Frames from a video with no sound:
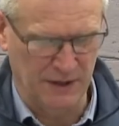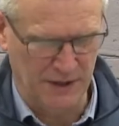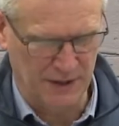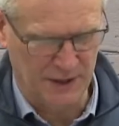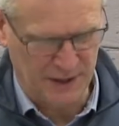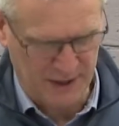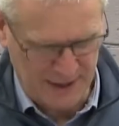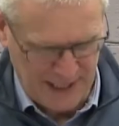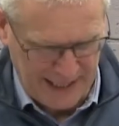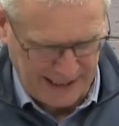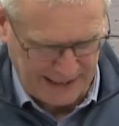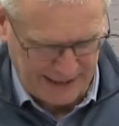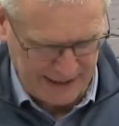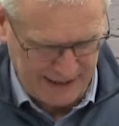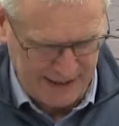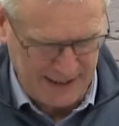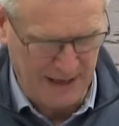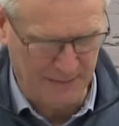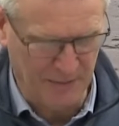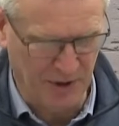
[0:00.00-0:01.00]
2
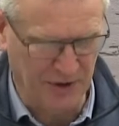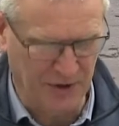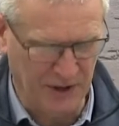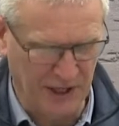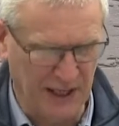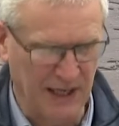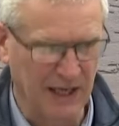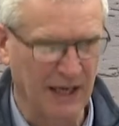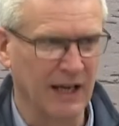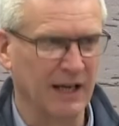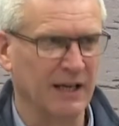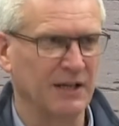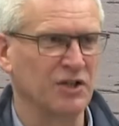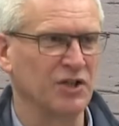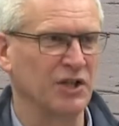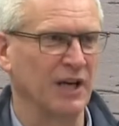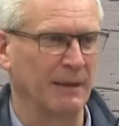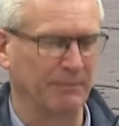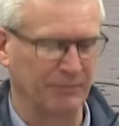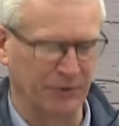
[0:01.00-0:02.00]
Timothy
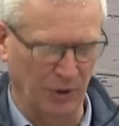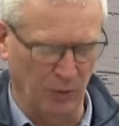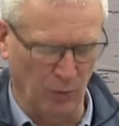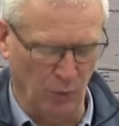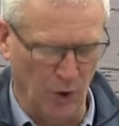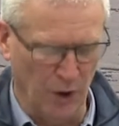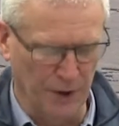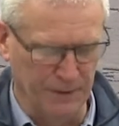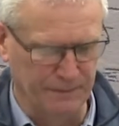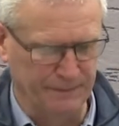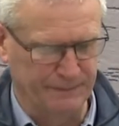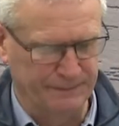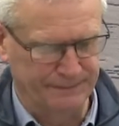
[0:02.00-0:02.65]
chapter 1.